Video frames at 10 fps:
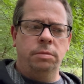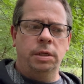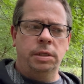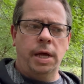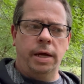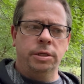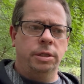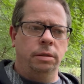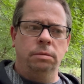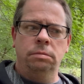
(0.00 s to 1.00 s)

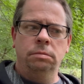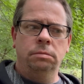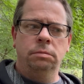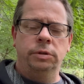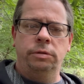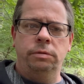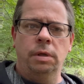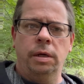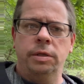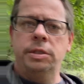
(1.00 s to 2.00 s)
detection
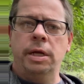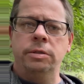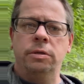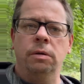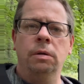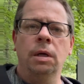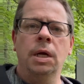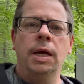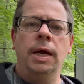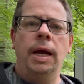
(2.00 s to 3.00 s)
sensor,
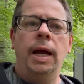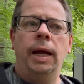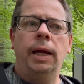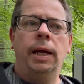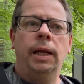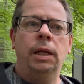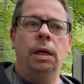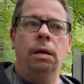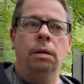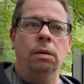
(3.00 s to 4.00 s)
and
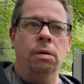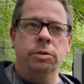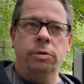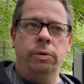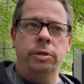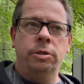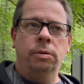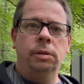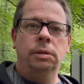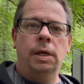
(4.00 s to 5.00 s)
long story
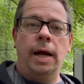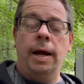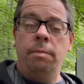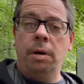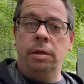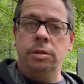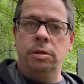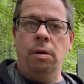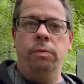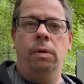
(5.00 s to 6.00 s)
short, I had mine
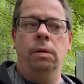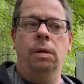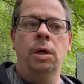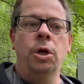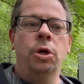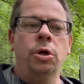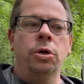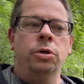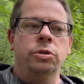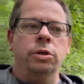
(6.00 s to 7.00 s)
installed wrong.
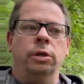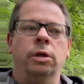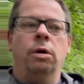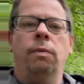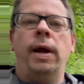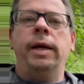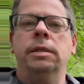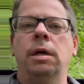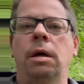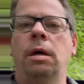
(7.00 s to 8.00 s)
So it comes